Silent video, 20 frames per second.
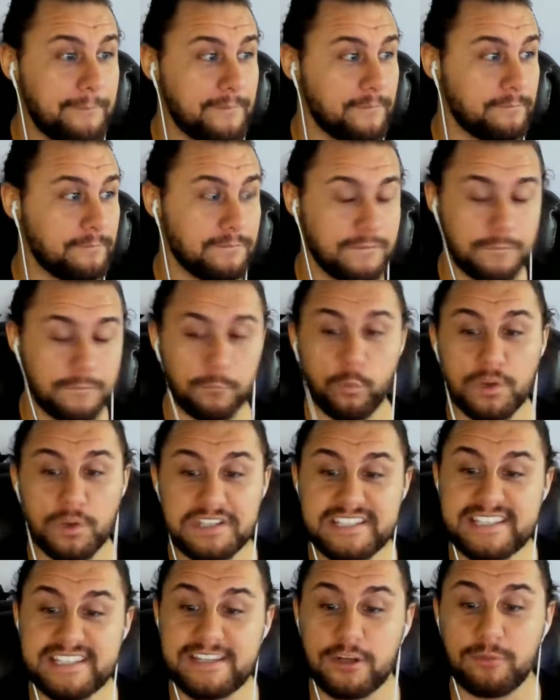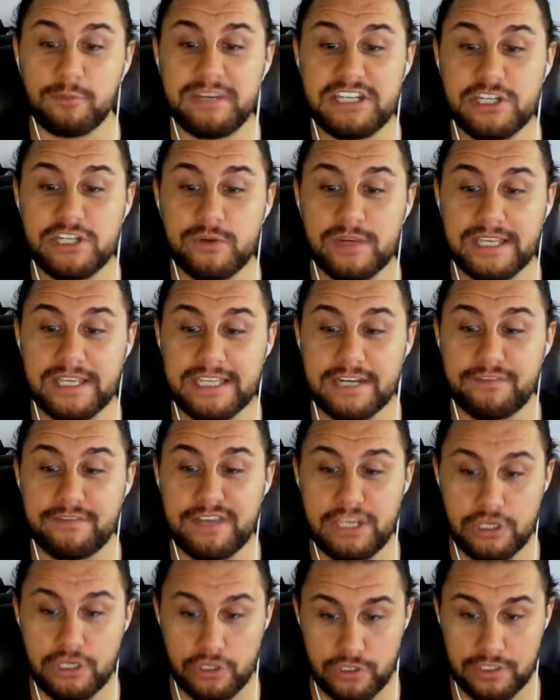would still be doing it if
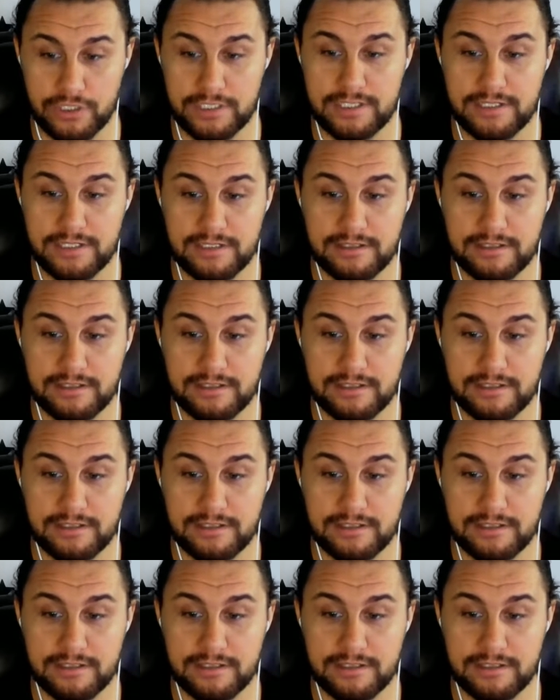he could.